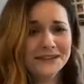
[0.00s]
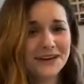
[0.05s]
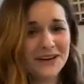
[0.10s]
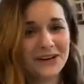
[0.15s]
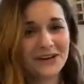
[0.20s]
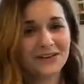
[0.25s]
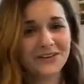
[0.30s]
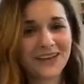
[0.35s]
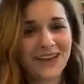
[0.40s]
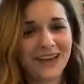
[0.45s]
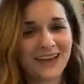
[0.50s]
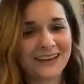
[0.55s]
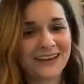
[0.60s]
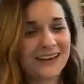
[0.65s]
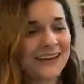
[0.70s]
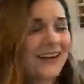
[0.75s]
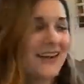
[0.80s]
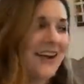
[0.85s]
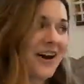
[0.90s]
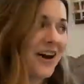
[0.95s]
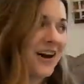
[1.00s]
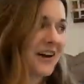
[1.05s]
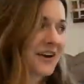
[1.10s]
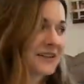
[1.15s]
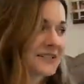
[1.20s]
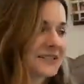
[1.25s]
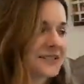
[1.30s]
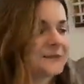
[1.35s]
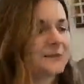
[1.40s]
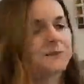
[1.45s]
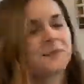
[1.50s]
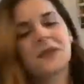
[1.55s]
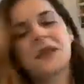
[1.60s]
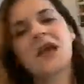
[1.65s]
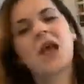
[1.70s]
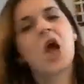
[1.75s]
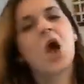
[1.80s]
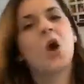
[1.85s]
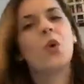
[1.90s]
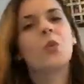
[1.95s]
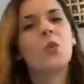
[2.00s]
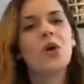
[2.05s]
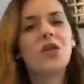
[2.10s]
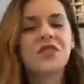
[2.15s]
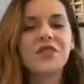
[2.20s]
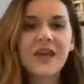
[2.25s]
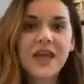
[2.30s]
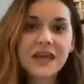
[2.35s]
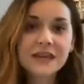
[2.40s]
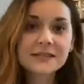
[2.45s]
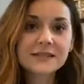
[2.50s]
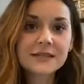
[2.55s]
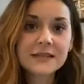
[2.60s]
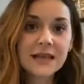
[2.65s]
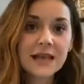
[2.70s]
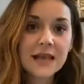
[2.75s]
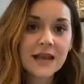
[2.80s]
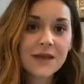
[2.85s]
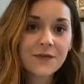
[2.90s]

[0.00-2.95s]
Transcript: Okay, awesome. Well, thanks again,